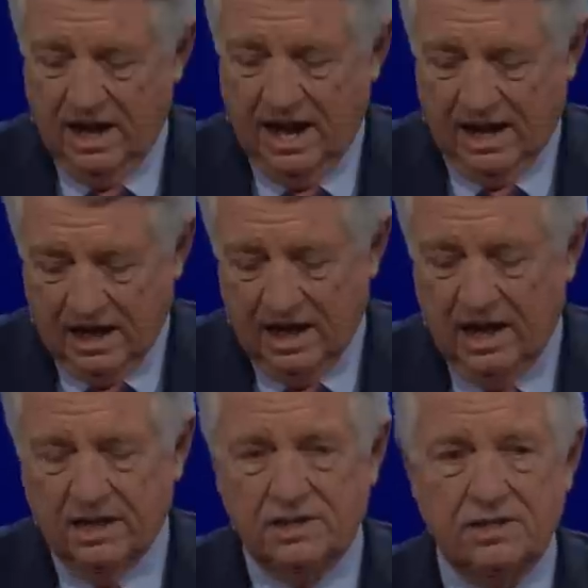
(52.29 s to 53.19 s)
and
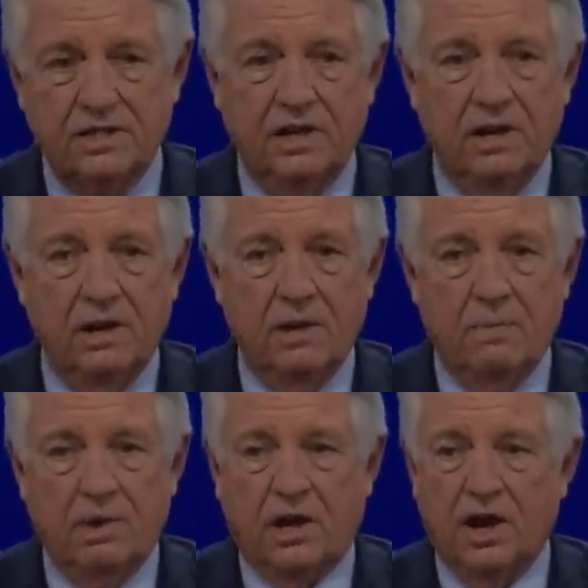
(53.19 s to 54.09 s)
analytics
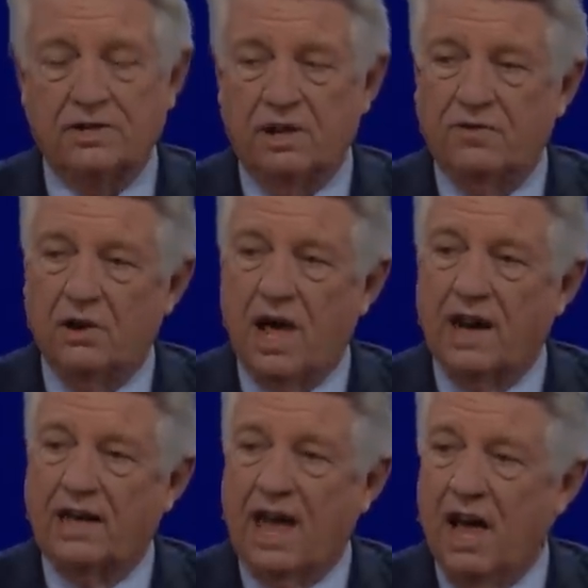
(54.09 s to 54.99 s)
because if you're
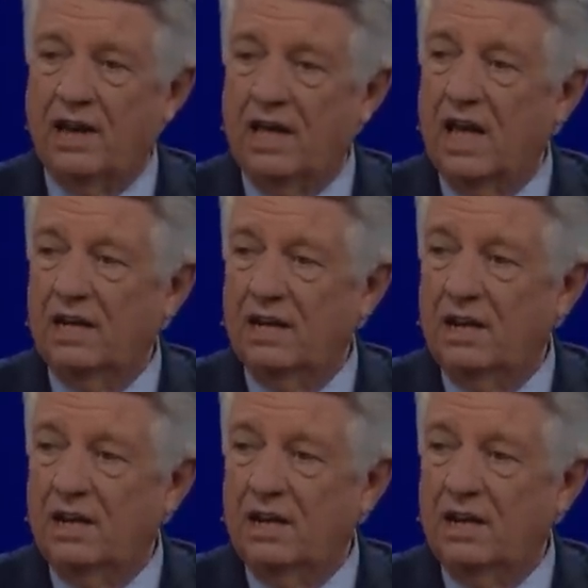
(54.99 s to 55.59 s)
not counting it,